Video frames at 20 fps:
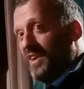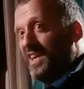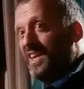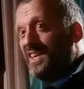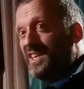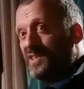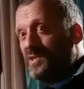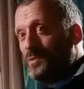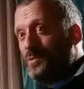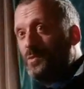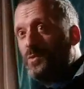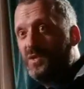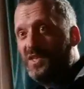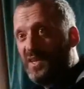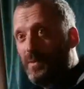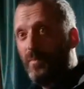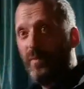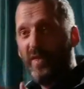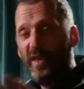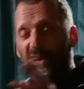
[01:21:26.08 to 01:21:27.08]
years or
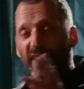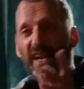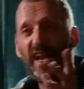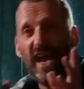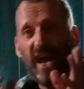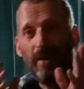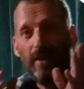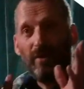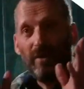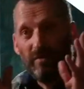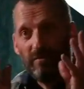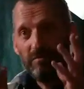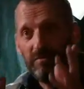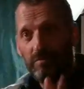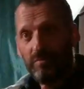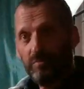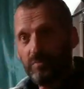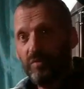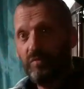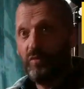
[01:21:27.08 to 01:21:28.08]
something now.
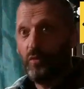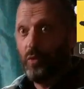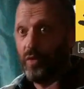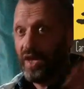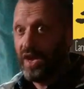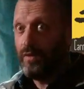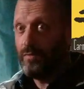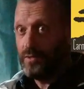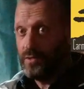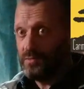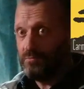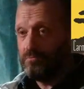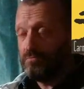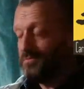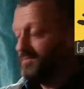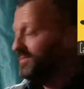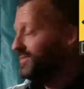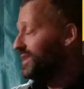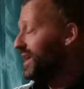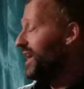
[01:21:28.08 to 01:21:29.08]
Before that was
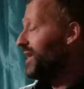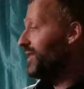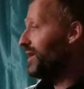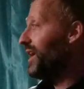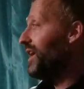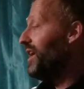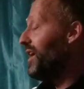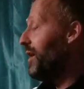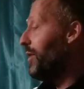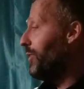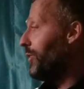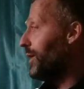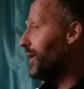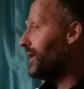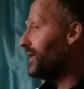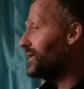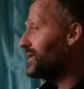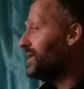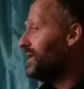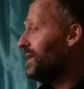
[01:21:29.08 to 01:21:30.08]
other art
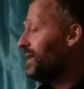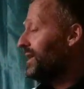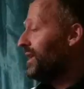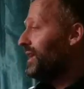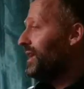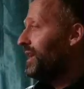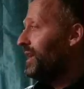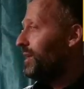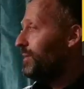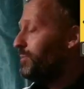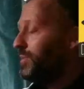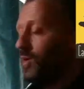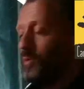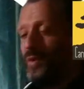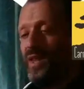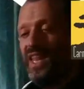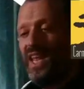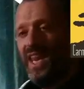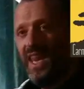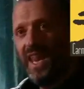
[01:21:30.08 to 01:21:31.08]
things. But
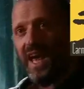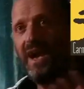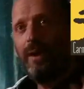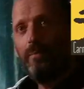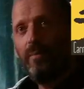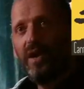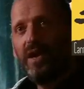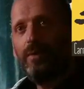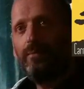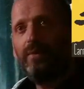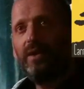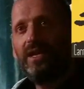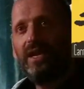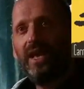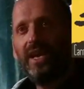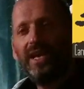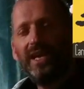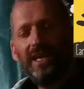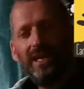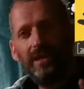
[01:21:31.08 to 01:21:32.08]
within that period,
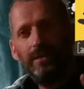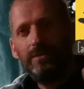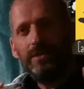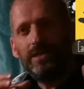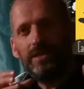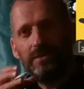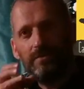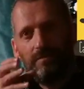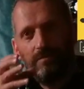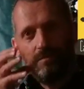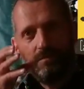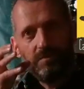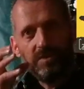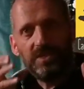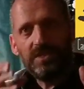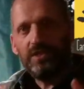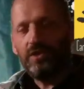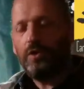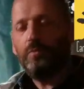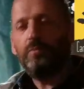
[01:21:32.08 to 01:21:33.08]
like I used to
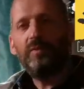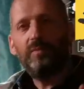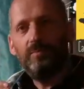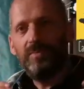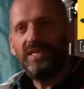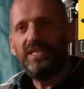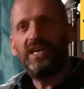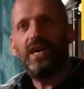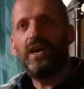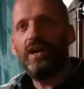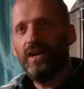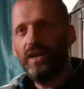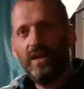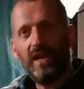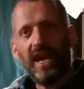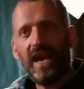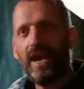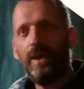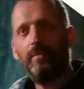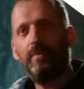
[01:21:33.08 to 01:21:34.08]
stop and be done and
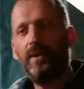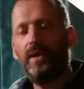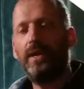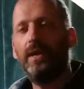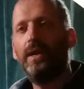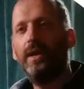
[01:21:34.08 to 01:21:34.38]
happy.